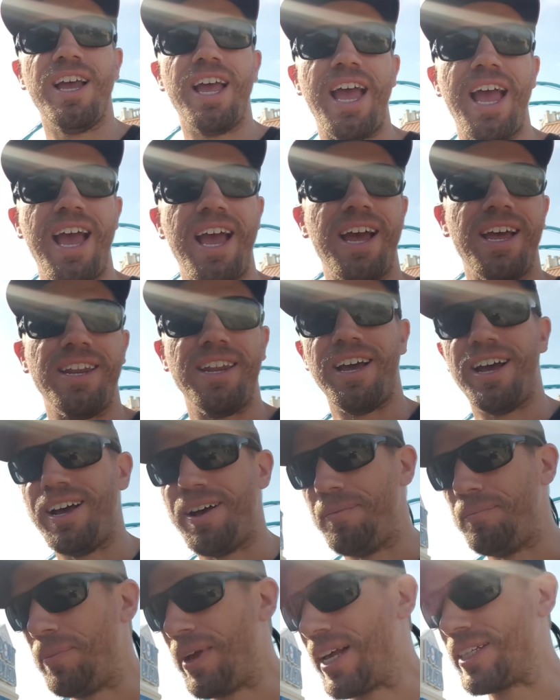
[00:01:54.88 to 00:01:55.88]
And
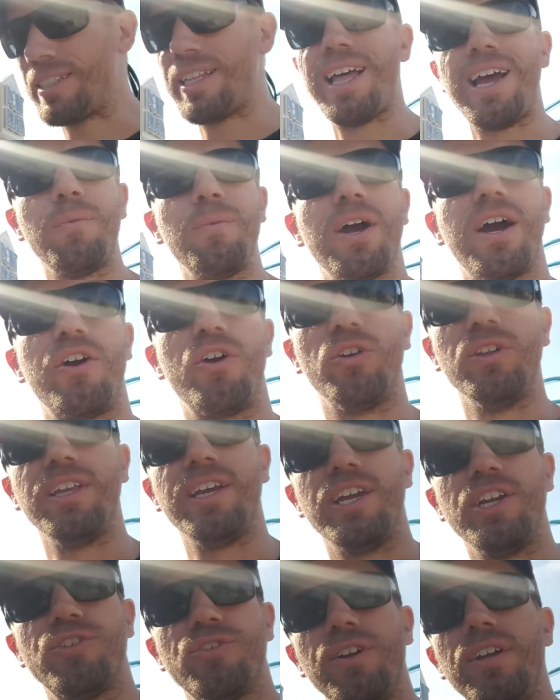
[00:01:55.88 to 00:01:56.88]
um, because of that, we got
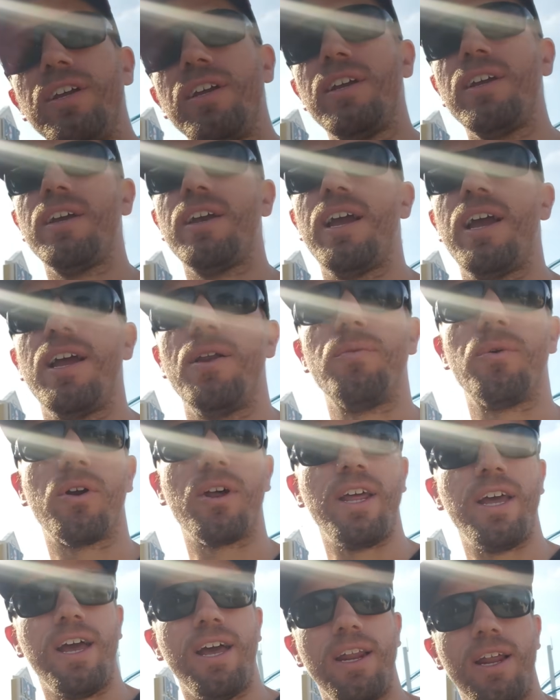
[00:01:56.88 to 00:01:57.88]
early entry, and we're
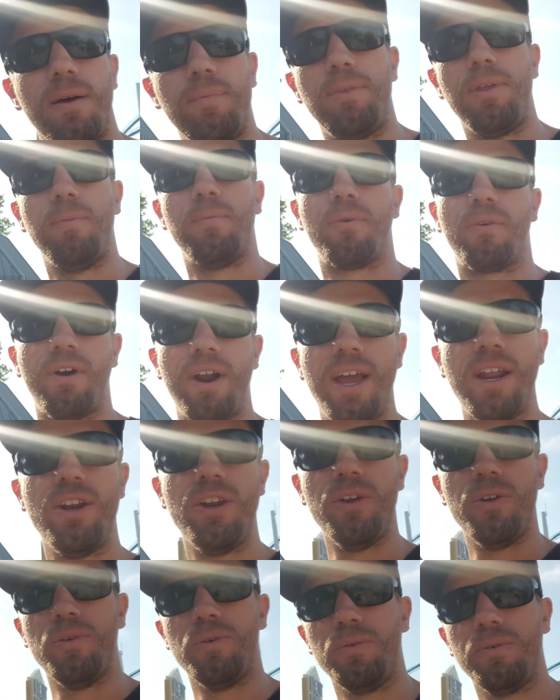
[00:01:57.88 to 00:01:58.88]
gonna hit up the brand
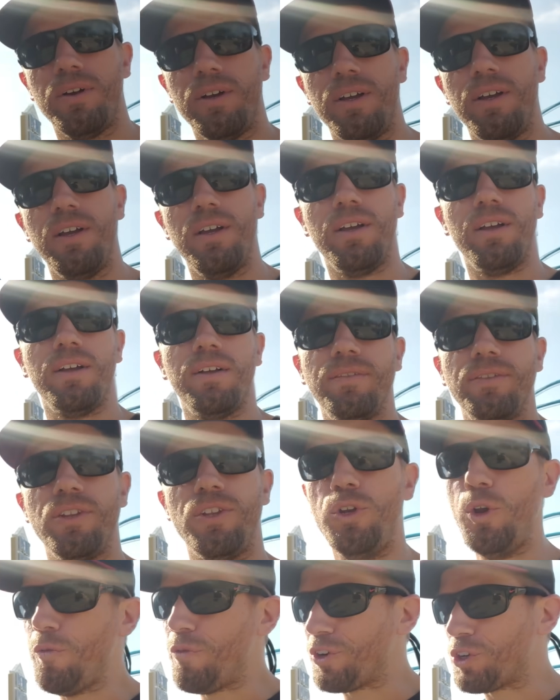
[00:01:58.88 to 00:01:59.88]
new,
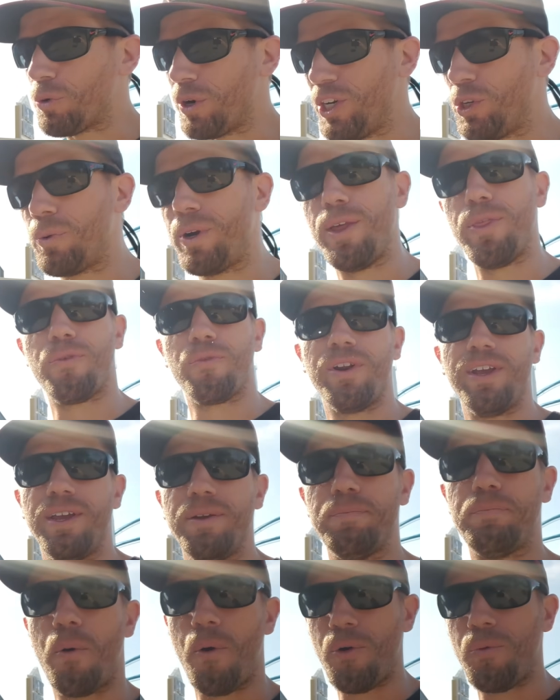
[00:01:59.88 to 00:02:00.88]
new for 2023,
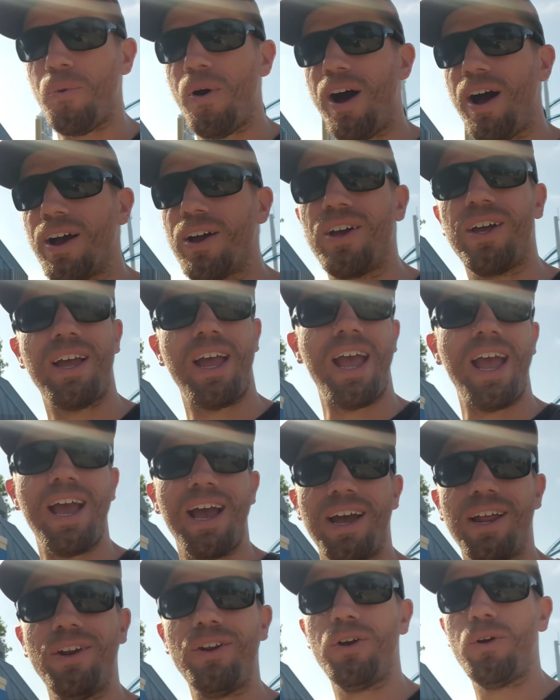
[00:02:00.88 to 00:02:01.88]
Boardwalk
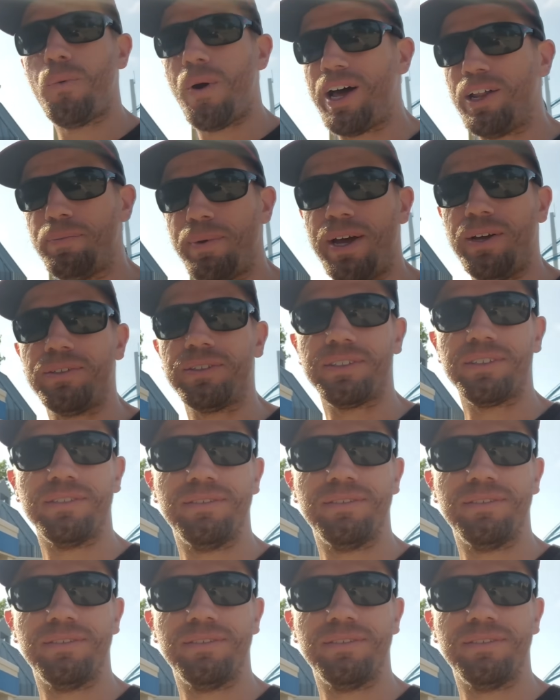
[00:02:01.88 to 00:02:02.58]
and Wild Mouse.